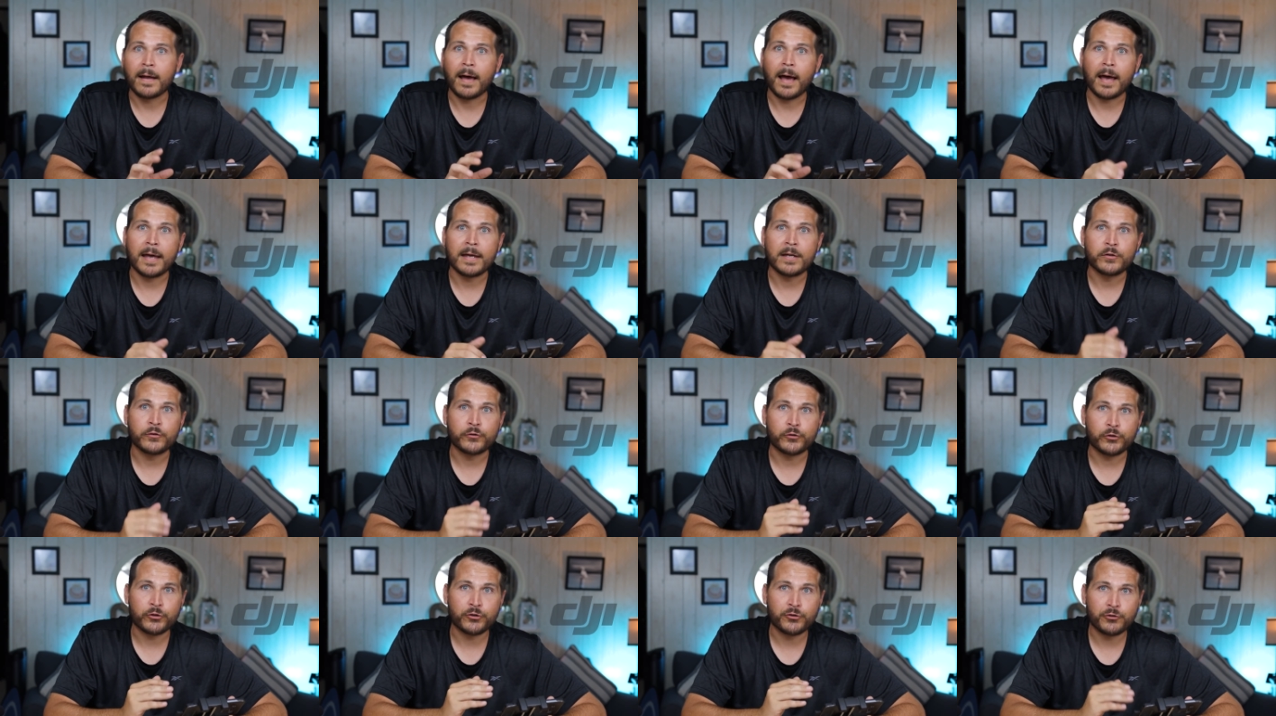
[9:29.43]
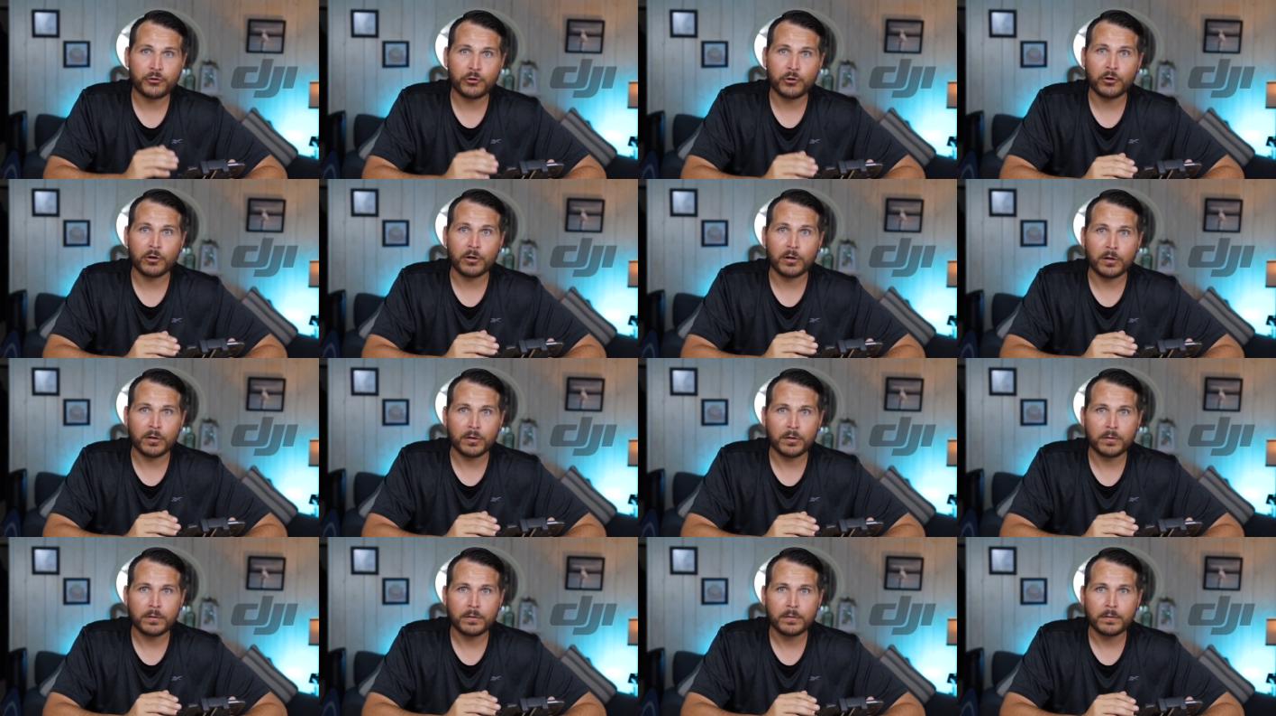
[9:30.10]
I
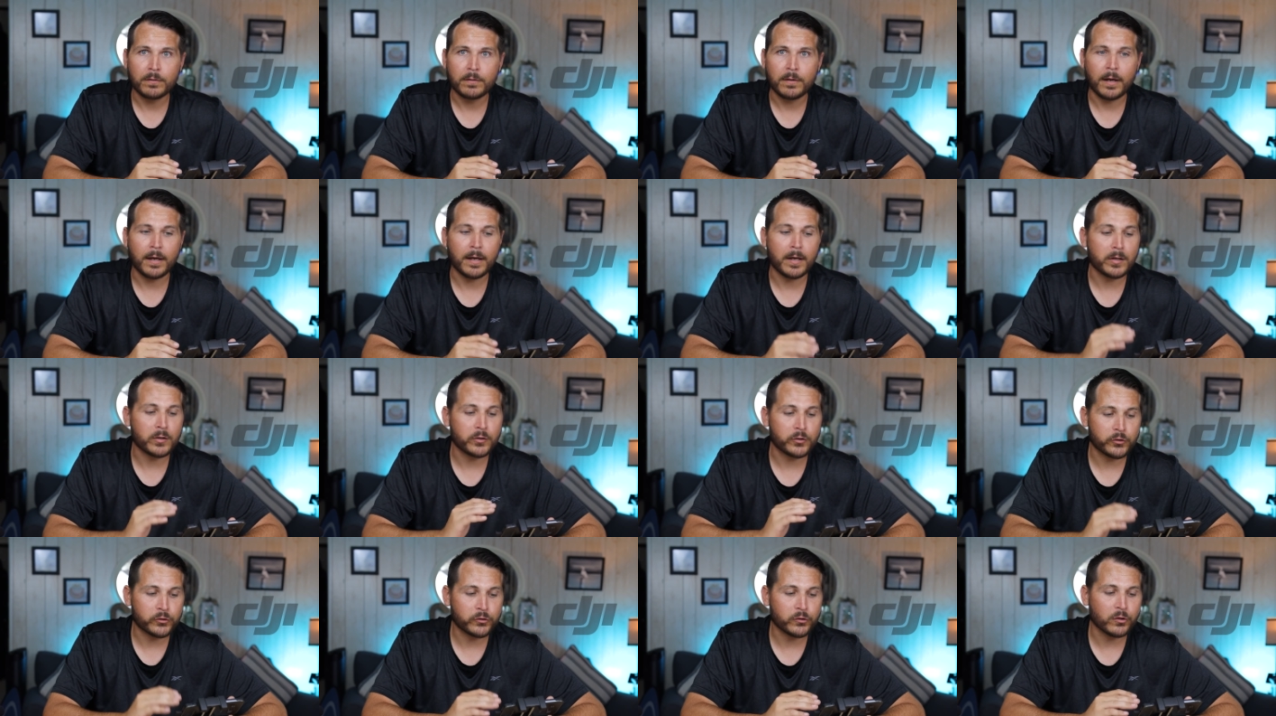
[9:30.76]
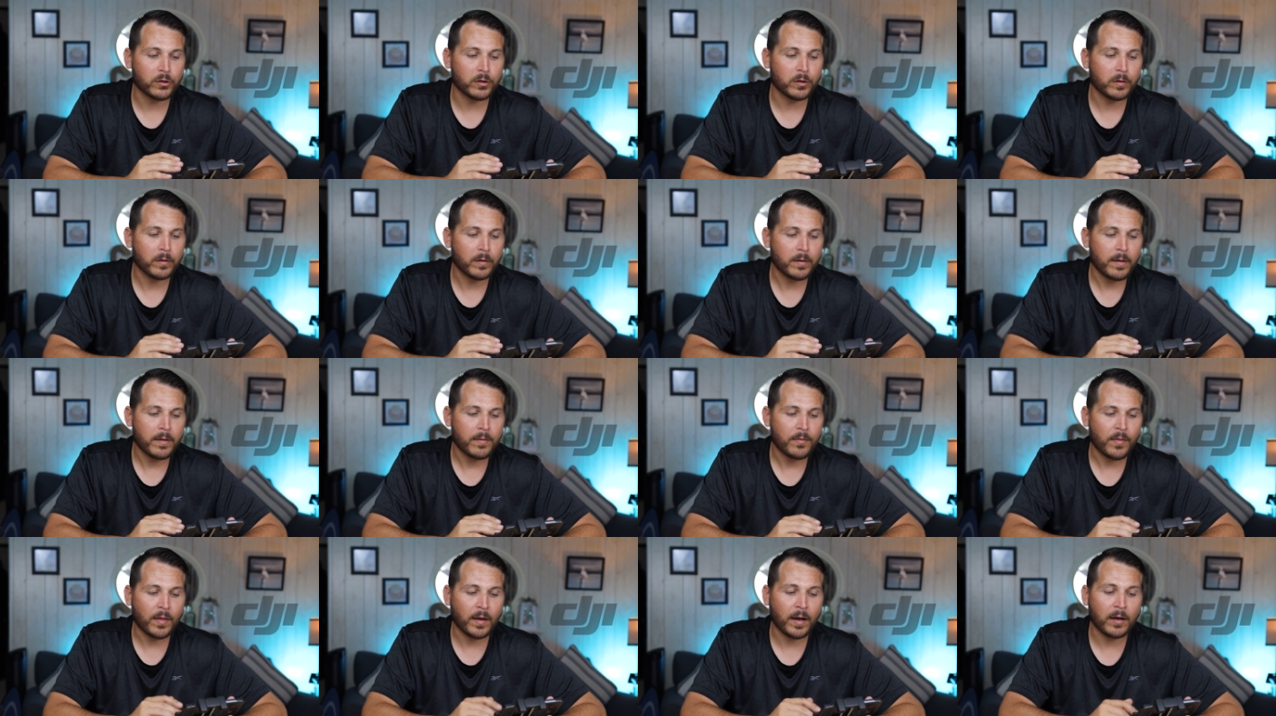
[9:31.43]
ensure
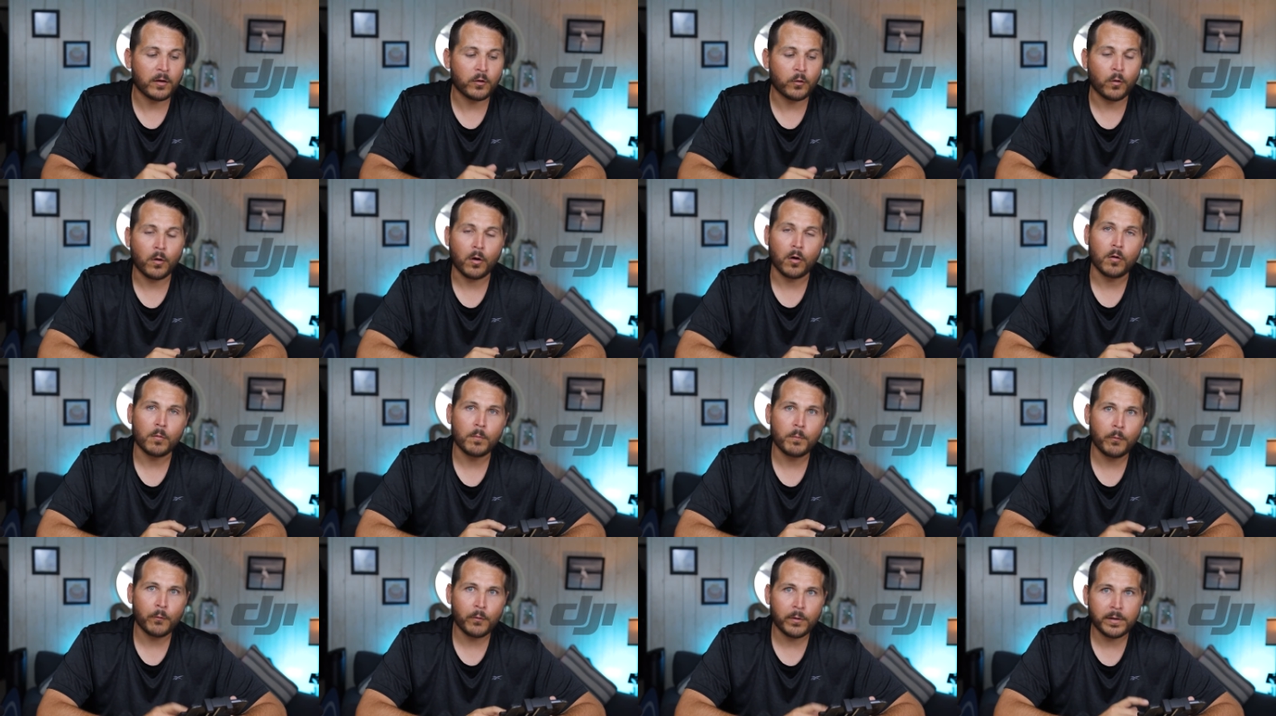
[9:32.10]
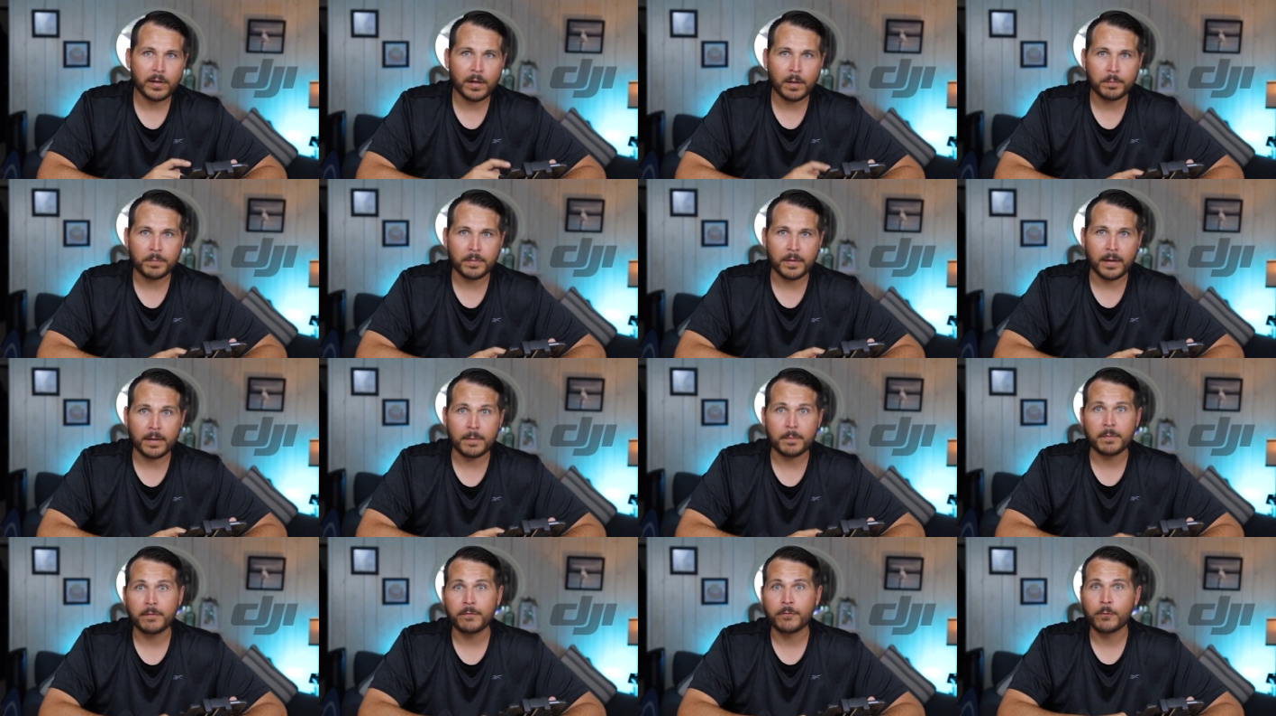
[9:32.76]
that I do a home point
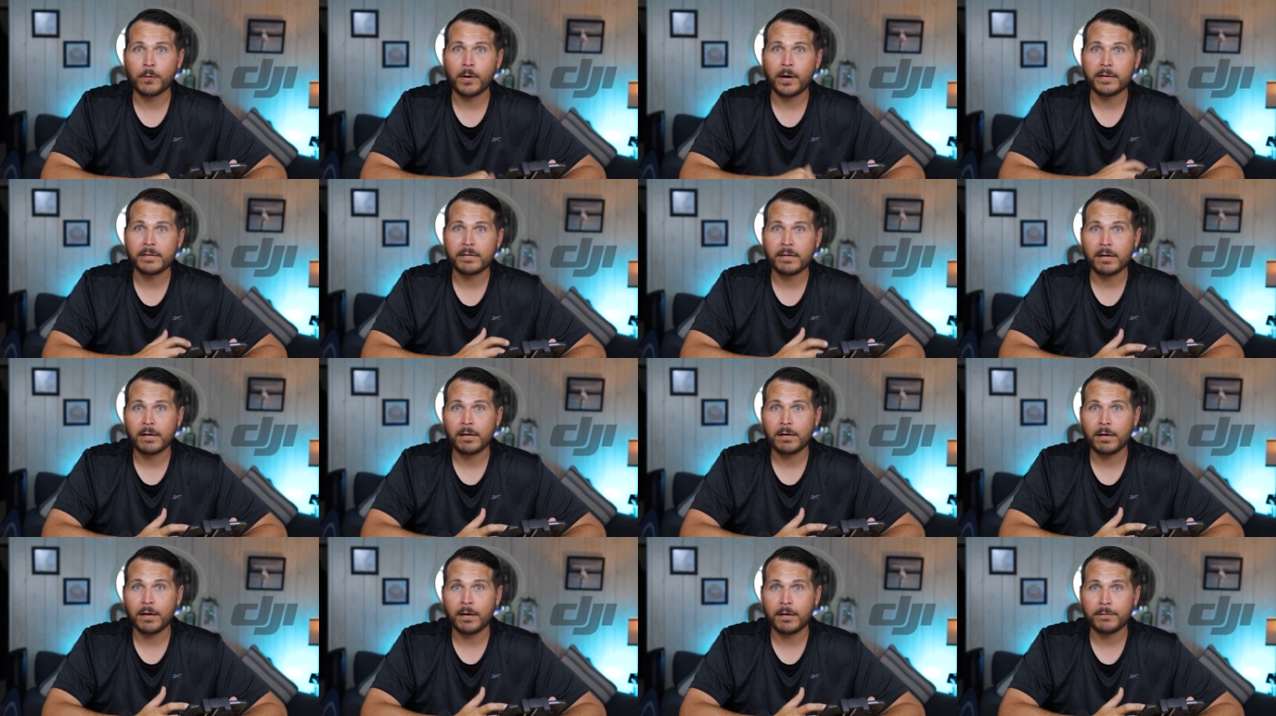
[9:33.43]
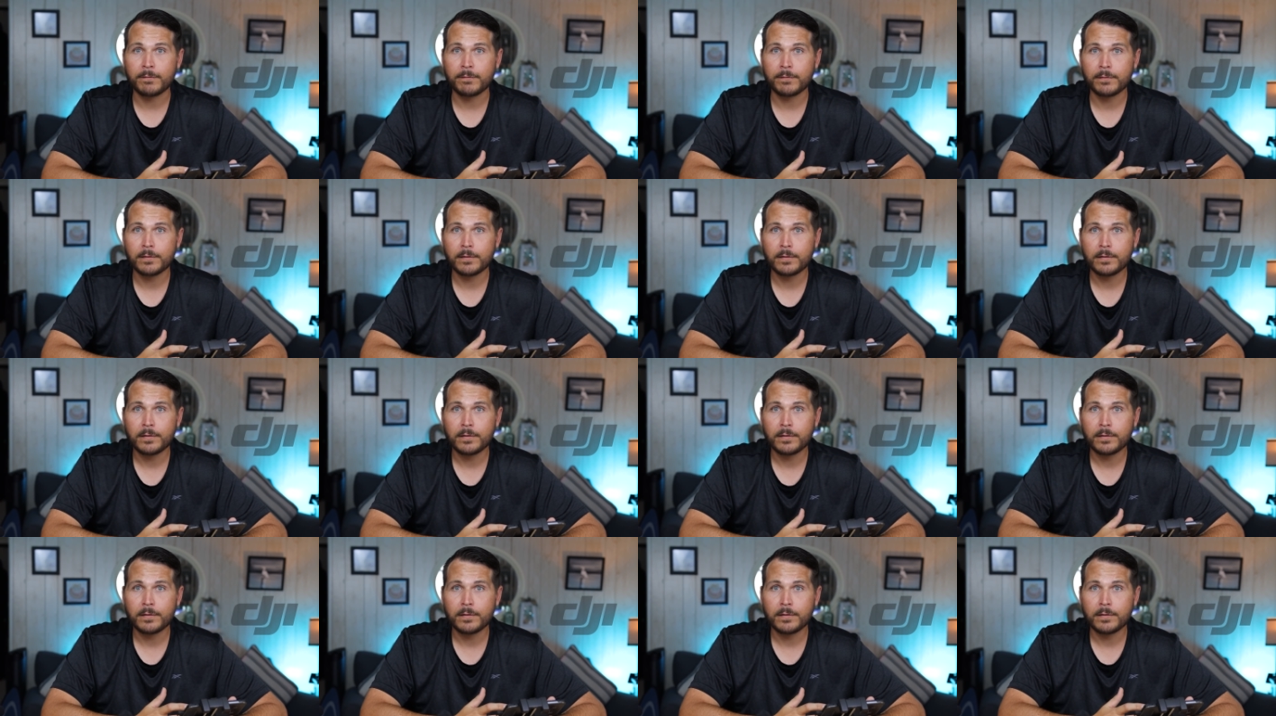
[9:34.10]
update before I take off,